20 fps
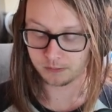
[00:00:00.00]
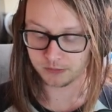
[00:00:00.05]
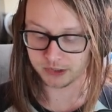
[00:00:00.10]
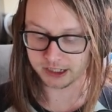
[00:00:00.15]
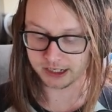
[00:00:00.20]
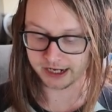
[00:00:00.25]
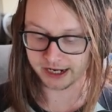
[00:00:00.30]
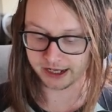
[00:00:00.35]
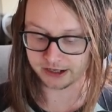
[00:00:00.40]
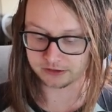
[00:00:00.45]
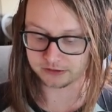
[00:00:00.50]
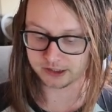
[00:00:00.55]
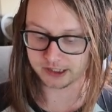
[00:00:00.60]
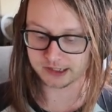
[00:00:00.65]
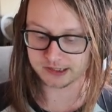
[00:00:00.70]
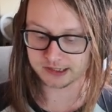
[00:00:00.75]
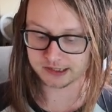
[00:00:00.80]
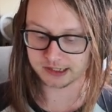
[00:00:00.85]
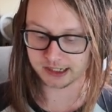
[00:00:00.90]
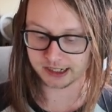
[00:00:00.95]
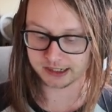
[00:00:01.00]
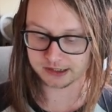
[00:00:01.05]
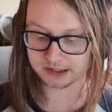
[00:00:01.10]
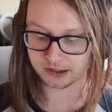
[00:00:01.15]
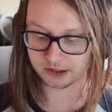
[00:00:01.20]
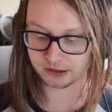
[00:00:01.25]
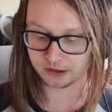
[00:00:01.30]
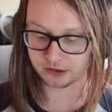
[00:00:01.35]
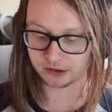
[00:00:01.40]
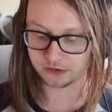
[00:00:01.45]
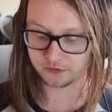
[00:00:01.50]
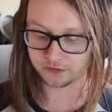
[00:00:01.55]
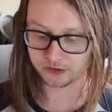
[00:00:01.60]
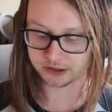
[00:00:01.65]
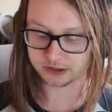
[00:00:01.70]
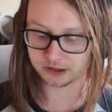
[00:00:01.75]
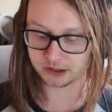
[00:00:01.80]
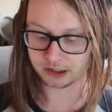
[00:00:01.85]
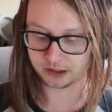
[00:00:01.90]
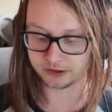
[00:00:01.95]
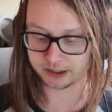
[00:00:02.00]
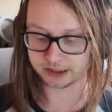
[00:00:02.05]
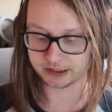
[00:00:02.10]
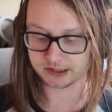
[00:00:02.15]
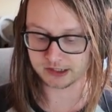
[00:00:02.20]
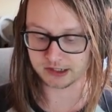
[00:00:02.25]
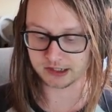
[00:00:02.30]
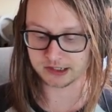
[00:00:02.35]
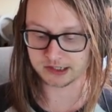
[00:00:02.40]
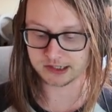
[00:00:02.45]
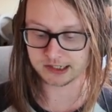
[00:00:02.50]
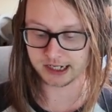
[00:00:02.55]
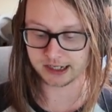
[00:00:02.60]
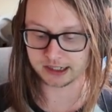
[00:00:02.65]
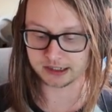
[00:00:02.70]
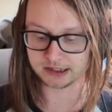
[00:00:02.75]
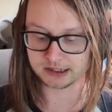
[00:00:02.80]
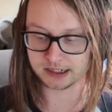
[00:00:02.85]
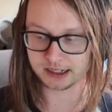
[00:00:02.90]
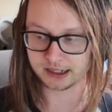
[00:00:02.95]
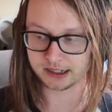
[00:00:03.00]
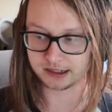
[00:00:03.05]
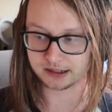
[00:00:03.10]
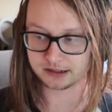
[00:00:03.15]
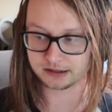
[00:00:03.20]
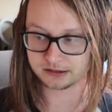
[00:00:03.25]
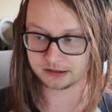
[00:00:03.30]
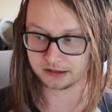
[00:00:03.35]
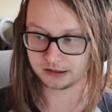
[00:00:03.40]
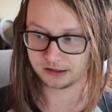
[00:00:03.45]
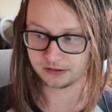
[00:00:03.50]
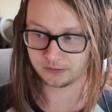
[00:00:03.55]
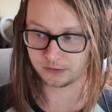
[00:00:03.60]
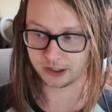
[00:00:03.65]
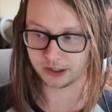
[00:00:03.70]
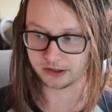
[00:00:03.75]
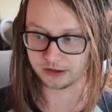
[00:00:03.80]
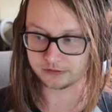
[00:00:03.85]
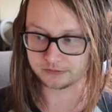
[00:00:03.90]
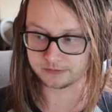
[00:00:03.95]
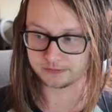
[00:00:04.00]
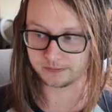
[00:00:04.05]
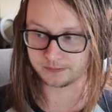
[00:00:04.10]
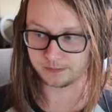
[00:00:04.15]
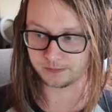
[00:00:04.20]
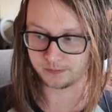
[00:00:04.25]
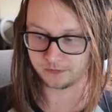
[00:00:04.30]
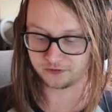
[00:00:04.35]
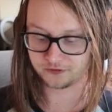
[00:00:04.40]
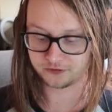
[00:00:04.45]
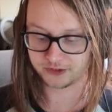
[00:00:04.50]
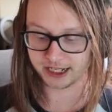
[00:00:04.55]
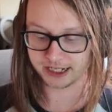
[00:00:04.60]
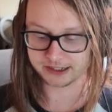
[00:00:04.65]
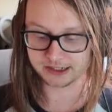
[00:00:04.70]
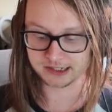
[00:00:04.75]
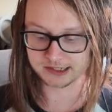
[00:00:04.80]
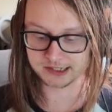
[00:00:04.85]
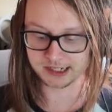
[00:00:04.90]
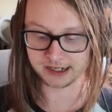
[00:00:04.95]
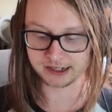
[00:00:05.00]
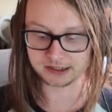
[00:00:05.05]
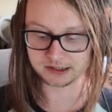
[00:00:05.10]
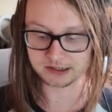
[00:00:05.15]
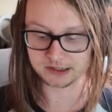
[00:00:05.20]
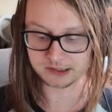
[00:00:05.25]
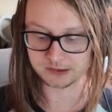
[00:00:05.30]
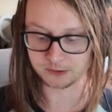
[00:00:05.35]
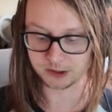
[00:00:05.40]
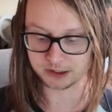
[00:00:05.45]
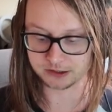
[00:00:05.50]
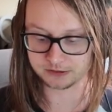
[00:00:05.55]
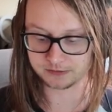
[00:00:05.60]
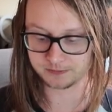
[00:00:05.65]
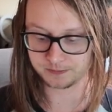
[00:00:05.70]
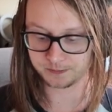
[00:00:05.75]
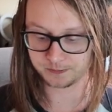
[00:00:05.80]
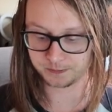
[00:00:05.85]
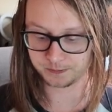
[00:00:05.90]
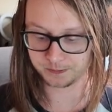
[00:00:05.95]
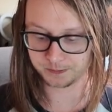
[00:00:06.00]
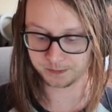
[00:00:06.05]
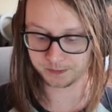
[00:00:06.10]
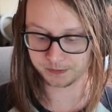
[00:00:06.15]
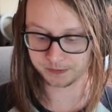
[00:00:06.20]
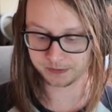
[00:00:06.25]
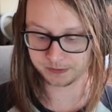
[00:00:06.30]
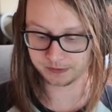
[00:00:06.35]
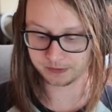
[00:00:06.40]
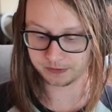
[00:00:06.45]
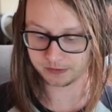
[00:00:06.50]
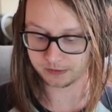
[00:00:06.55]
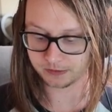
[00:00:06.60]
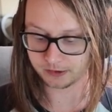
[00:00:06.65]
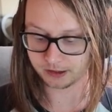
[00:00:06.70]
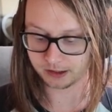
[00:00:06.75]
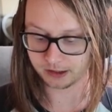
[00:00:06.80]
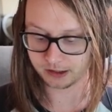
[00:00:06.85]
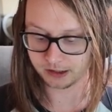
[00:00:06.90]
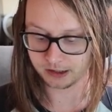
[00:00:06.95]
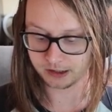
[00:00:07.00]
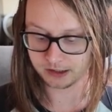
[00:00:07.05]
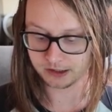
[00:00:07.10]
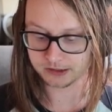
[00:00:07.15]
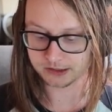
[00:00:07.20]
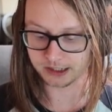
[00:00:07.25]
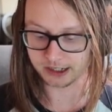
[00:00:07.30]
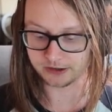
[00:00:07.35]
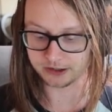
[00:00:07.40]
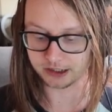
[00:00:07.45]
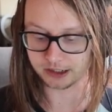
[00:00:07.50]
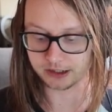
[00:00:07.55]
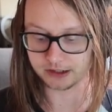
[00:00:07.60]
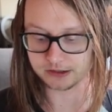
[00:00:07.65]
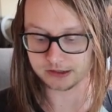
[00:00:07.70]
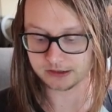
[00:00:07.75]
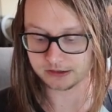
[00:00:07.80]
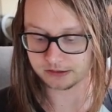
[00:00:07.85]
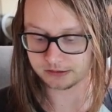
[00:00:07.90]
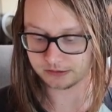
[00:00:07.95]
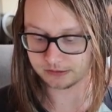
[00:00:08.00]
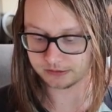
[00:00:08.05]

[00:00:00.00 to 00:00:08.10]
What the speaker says: but now instead of going to the second here, we're going to flat the second as well. So now it goes.